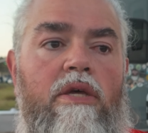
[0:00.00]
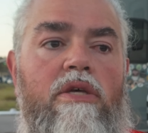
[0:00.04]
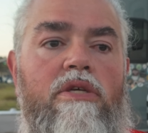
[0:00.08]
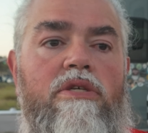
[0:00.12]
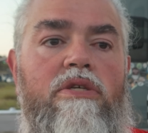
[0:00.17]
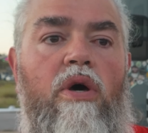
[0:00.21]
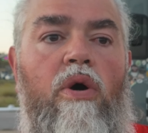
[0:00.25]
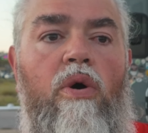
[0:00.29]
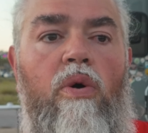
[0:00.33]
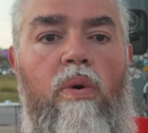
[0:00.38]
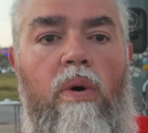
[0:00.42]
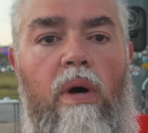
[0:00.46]

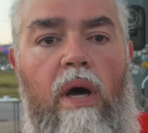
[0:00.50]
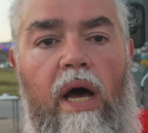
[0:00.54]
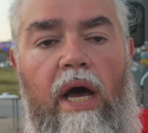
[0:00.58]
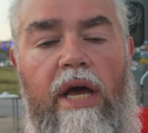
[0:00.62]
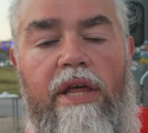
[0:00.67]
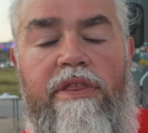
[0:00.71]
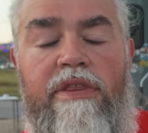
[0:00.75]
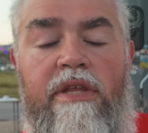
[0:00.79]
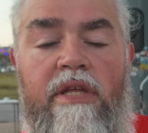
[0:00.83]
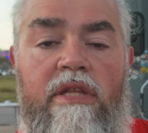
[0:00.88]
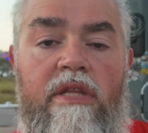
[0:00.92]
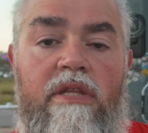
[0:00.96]
So
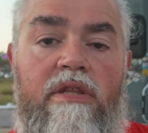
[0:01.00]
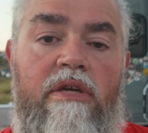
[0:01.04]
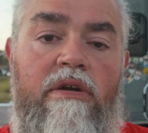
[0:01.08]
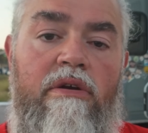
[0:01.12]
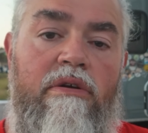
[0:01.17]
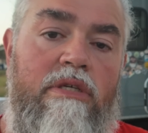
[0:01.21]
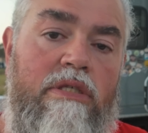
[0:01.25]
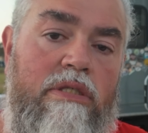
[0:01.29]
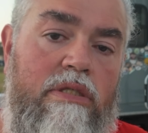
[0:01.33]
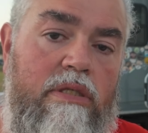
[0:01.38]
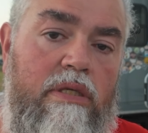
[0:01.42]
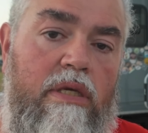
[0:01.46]
I think that
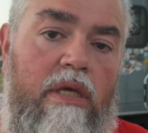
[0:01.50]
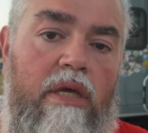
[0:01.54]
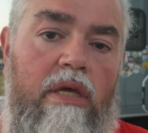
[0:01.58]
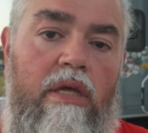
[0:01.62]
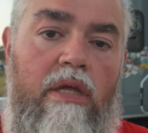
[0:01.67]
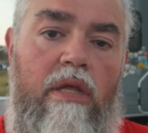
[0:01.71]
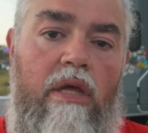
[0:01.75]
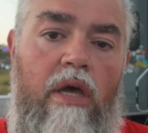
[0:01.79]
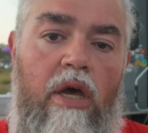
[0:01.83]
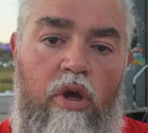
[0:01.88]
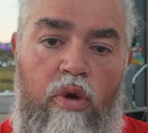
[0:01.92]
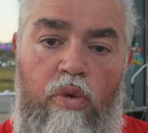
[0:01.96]
there is
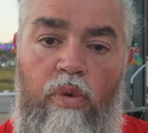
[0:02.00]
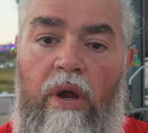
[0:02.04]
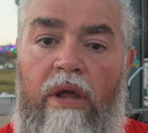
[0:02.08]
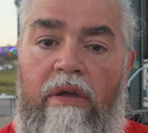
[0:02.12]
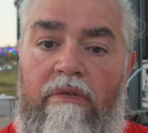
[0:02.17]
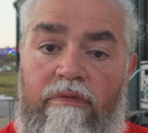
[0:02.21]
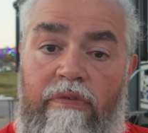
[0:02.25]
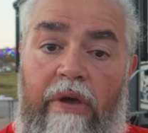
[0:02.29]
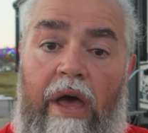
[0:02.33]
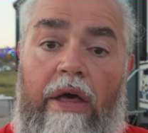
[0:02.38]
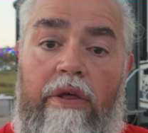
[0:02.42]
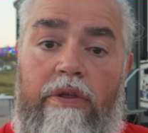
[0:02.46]
a
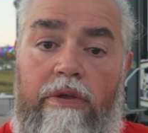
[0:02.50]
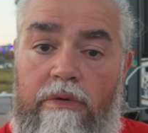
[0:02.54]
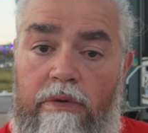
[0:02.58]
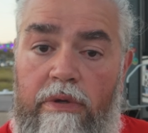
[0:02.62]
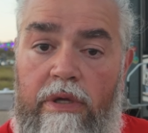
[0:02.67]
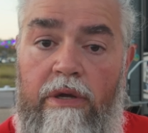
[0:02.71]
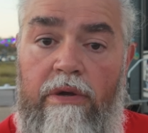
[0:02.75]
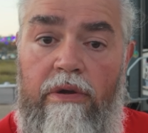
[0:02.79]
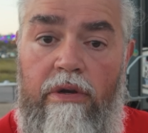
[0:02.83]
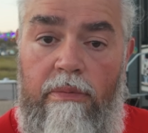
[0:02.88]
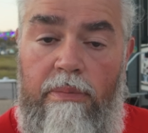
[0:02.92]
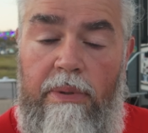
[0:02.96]
great value
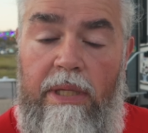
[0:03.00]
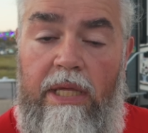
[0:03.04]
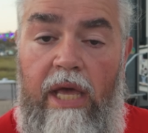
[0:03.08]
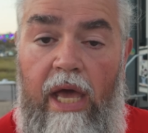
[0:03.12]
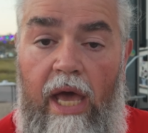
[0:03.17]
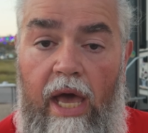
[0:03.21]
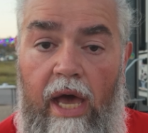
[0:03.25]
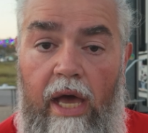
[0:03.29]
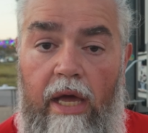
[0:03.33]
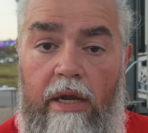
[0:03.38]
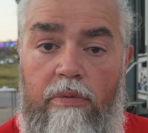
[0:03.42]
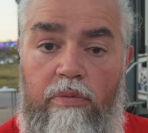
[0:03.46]
here to be
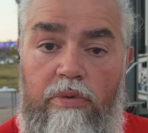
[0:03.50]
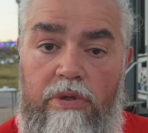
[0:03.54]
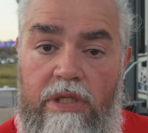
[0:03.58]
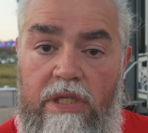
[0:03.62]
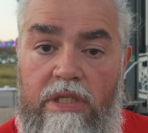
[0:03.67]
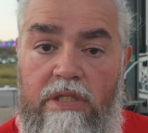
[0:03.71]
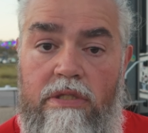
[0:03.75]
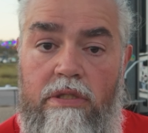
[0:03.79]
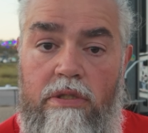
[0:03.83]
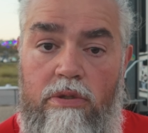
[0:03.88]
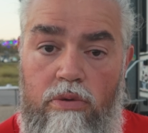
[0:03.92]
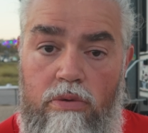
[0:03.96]
had with
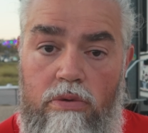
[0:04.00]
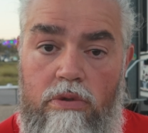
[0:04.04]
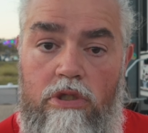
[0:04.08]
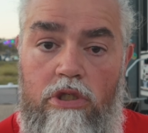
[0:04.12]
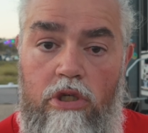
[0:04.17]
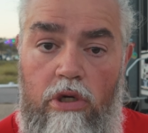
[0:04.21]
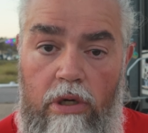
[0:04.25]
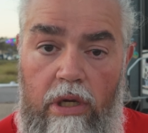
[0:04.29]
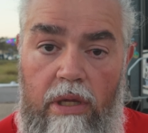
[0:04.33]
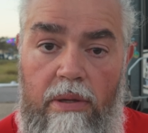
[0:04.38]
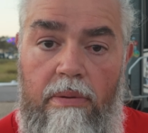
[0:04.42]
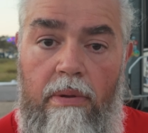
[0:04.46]
these new
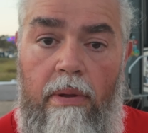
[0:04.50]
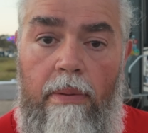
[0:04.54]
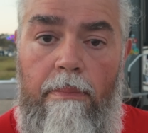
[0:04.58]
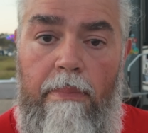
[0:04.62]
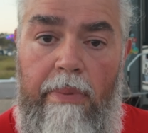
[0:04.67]
Journey